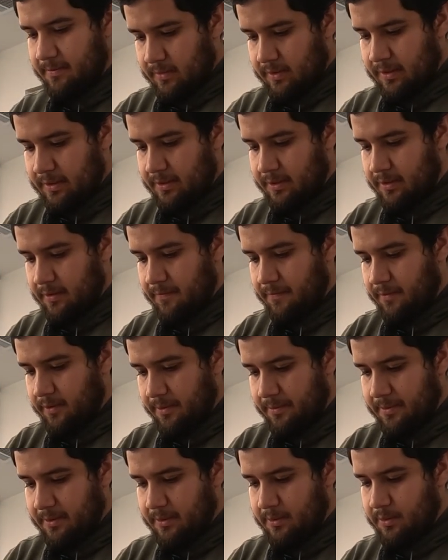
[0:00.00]
It should
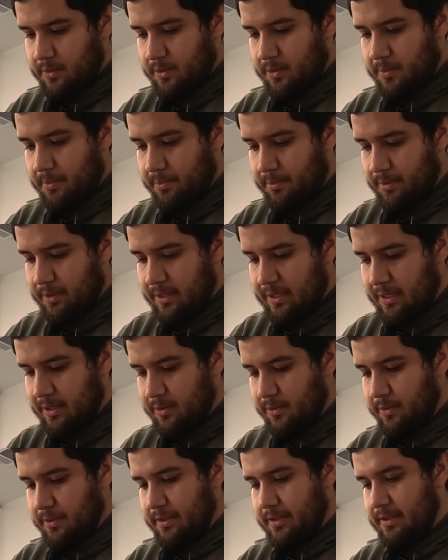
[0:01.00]
form into a
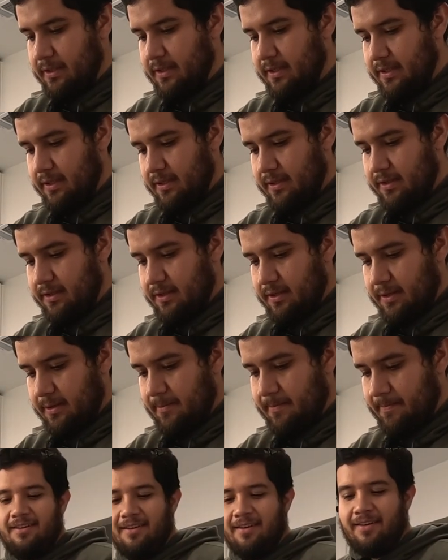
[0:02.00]
Play-Doh consistency.
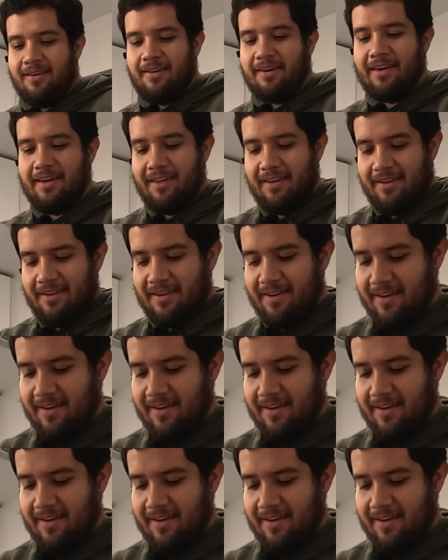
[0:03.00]
Alright.